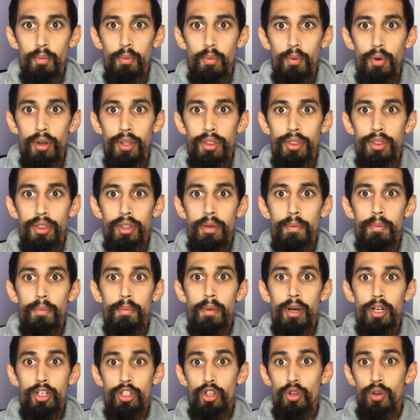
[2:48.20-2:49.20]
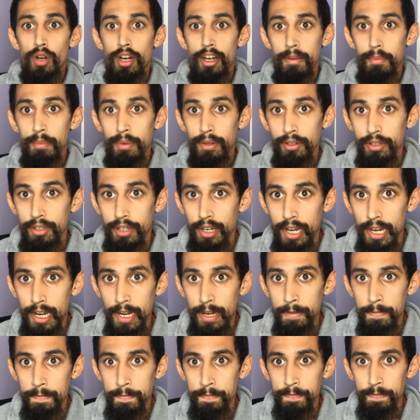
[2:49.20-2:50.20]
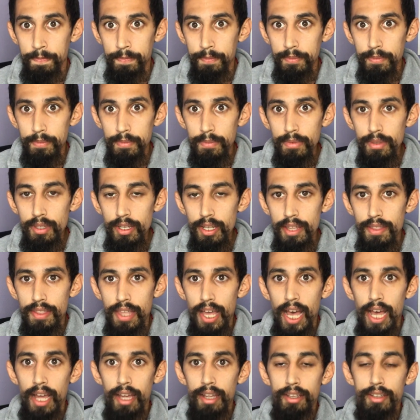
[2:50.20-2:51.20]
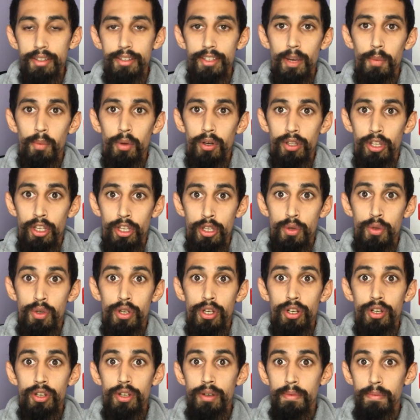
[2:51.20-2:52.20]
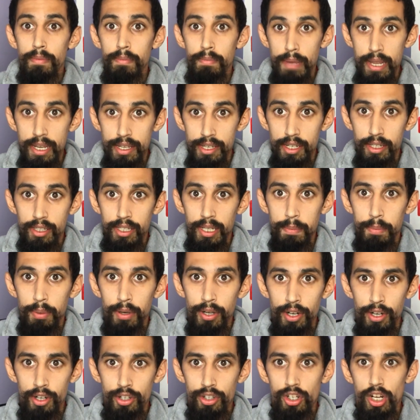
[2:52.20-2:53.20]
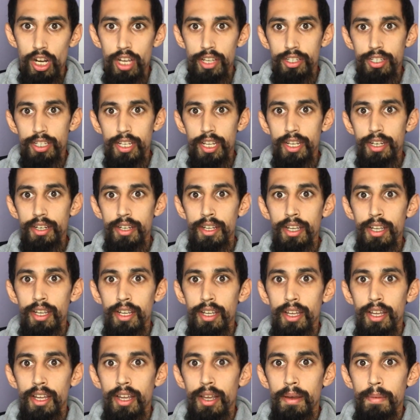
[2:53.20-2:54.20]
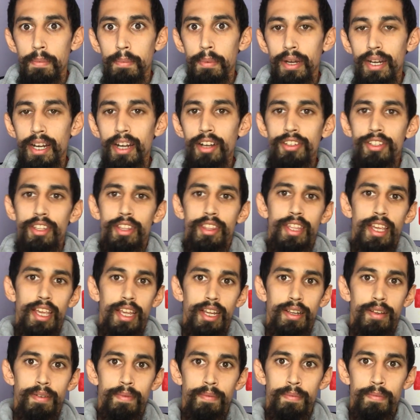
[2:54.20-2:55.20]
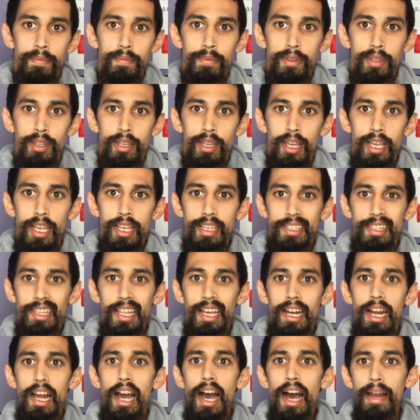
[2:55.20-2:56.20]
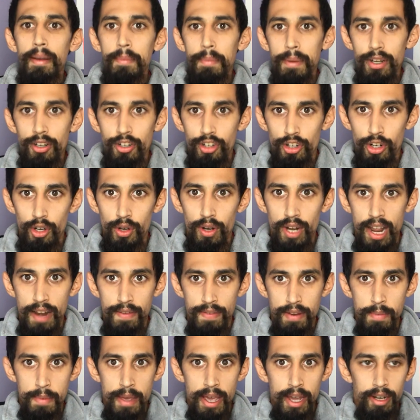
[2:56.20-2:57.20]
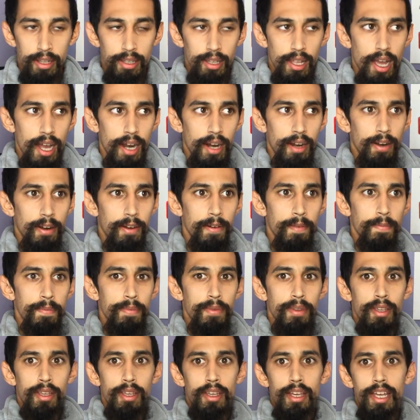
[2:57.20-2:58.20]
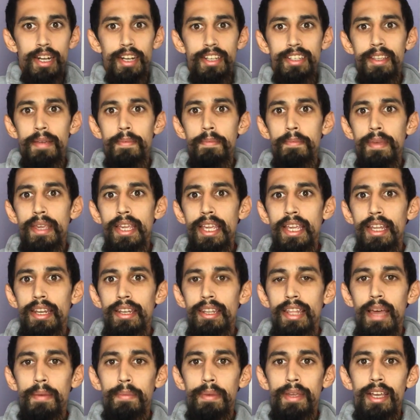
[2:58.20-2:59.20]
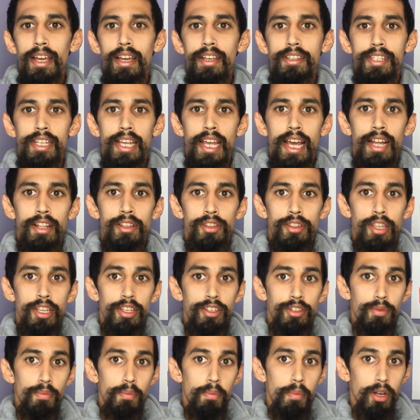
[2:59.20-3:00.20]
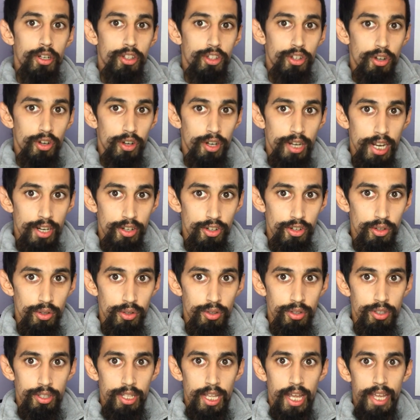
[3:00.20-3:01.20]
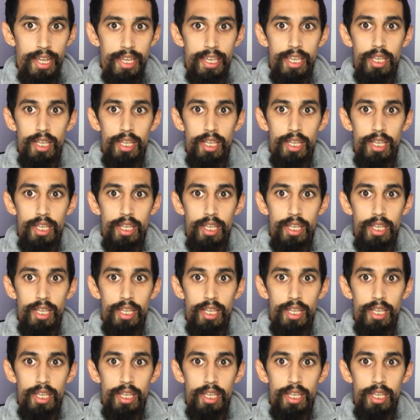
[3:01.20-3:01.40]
with much credibility, that is someone that you could basically put your trust in. But here's the thing, is let God be true and every man a liar. It doesn't mean that because he had this much credentials that